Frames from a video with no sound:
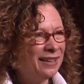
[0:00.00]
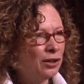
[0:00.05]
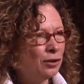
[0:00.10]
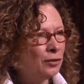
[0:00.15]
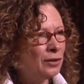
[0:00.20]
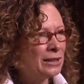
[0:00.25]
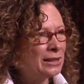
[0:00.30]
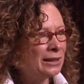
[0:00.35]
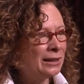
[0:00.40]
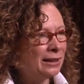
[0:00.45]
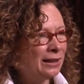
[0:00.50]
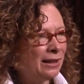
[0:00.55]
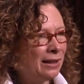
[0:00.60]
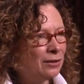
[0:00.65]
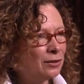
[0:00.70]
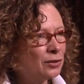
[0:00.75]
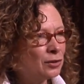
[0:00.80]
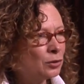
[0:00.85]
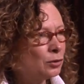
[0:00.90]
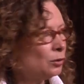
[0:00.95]
recently, and
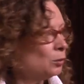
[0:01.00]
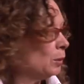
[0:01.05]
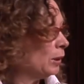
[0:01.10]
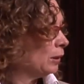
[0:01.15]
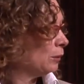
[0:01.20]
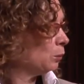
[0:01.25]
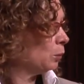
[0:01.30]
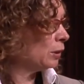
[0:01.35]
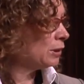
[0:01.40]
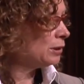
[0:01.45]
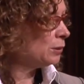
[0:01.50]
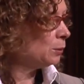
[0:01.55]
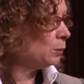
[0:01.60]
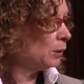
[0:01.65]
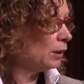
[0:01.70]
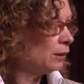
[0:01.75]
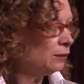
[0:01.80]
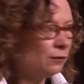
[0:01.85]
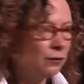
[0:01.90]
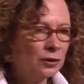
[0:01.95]
the school went one to
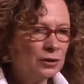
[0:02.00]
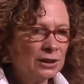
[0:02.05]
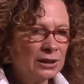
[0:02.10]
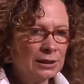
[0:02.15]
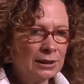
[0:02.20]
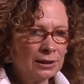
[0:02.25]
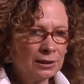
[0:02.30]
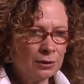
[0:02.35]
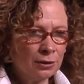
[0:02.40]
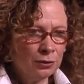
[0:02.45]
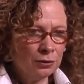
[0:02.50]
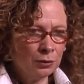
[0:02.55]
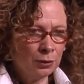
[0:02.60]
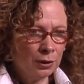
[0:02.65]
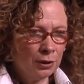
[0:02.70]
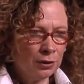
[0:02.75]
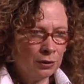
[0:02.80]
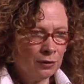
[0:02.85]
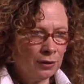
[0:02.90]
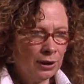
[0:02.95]
one for sixth through
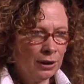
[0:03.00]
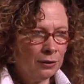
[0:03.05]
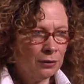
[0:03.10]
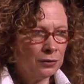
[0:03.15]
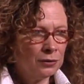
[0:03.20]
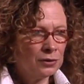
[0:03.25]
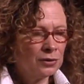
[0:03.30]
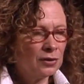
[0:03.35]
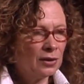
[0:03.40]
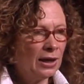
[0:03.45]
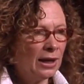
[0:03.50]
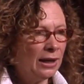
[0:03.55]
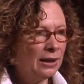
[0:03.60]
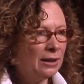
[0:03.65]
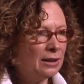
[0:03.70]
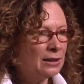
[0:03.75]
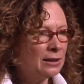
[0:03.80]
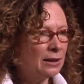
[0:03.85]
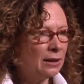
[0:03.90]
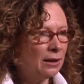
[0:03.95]
12th graders. And
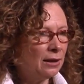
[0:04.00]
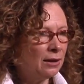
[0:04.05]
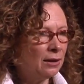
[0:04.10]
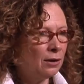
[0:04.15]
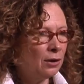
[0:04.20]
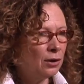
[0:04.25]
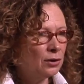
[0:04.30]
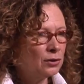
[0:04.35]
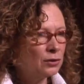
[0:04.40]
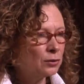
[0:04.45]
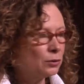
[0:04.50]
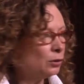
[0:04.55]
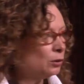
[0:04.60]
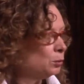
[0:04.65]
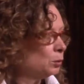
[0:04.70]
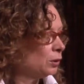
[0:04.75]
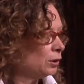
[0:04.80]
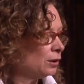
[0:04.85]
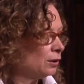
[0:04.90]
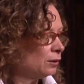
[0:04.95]
it's a school
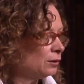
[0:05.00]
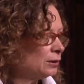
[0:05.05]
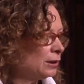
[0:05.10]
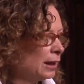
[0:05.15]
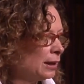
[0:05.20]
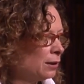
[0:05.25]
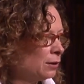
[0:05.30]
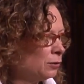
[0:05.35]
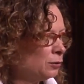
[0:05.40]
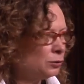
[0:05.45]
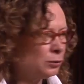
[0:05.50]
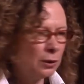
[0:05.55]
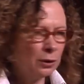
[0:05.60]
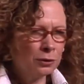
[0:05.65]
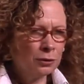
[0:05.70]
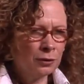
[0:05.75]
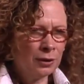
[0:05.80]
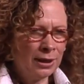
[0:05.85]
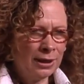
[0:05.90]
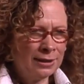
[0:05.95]
where ninth through 12th
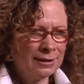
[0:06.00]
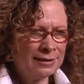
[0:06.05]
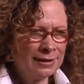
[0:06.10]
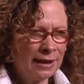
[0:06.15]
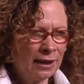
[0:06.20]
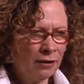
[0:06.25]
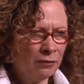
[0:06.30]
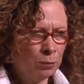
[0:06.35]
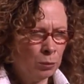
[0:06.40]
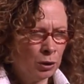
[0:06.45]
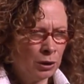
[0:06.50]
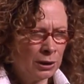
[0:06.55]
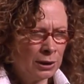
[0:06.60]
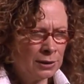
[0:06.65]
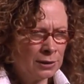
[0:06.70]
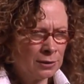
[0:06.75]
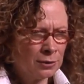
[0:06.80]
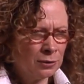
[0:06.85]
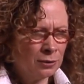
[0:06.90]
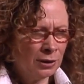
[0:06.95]
grade is half boarding
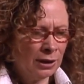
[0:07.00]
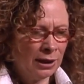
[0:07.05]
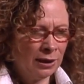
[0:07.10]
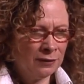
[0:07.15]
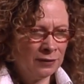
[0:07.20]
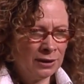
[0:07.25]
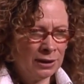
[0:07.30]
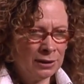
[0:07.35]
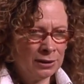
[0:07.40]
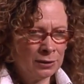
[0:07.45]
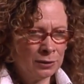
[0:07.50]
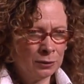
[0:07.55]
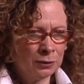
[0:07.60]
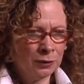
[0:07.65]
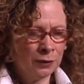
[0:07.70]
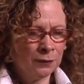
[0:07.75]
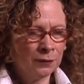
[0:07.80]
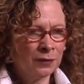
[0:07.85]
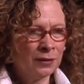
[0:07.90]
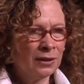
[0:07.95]
school, half day
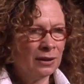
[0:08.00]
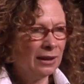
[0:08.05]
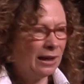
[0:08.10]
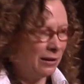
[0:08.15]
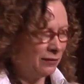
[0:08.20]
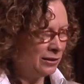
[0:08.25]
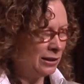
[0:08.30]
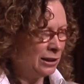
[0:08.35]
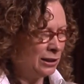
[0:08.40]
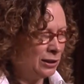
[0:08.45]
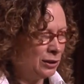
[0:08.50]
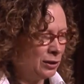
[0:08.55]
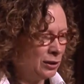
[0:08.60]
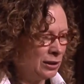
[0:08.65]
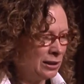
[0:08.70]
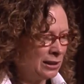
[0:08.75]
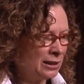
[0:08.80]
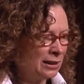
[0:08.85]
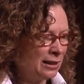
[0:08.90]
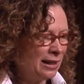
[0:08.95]
school, half day
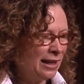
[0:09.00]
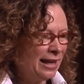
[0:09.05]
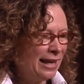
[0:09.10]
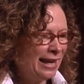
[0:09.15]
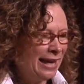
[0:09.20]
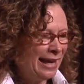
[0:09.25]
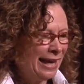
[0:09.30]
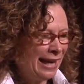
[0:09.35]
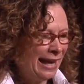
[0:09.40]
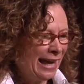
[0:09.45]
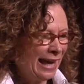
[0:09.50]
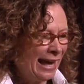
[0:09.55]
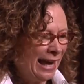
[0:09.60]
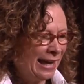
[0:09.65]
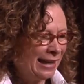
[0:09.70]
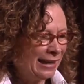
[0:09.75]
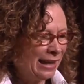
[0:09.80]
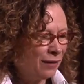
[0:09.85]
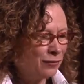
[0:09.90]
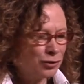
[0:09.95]
students.
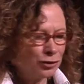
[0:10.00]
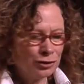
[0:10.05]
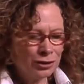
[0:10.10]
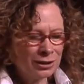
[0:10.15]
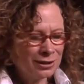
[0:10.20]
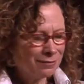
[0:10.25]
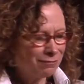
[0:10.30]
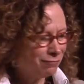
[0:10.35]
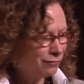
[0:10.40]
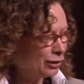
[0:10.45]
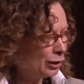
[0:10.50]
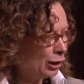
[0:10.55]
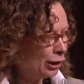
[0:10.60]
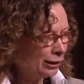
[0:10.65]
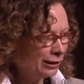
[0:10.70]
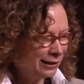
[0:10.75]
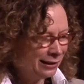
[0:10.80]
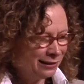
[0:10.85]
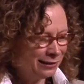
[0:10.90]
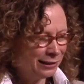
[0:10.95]
And after just
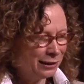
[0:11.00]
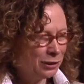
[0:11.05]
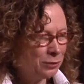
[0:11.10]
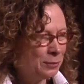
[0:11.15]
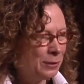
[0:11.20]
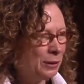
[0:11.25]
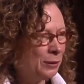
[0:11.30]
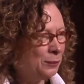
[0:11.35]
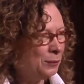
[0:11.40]
talking a little bit